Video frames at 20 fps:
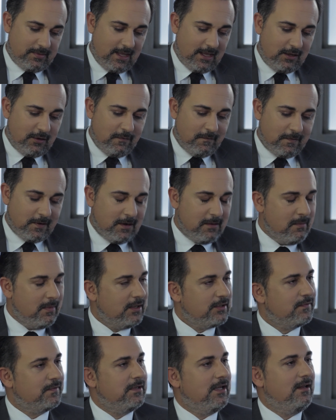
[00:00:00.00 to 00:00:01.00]
thank you very
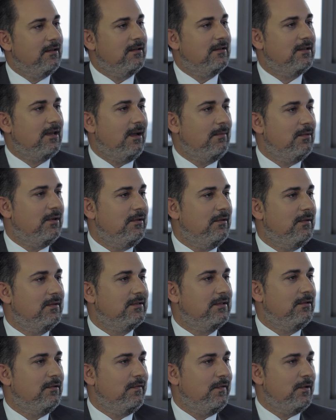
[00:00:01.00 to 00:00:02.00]
much for taking the time to do
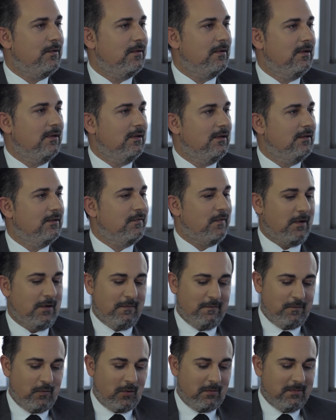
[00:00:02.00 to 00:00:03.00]
this interview. It's very
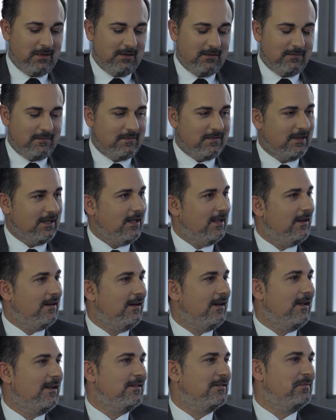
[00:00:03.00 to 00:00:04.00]
informative, and
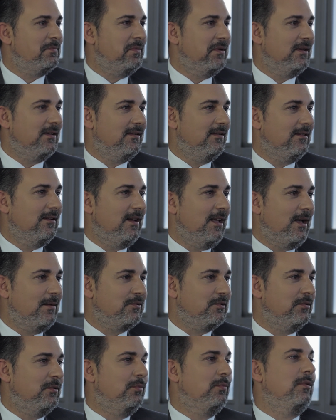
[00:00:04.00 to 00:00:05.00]
it has been an
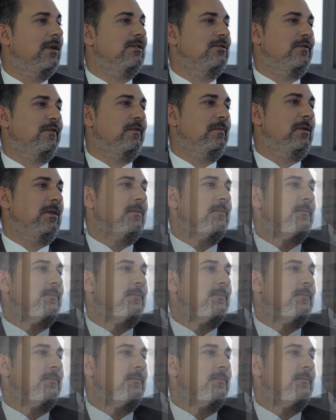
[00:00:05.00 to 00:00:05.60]
absolute pleasure for me.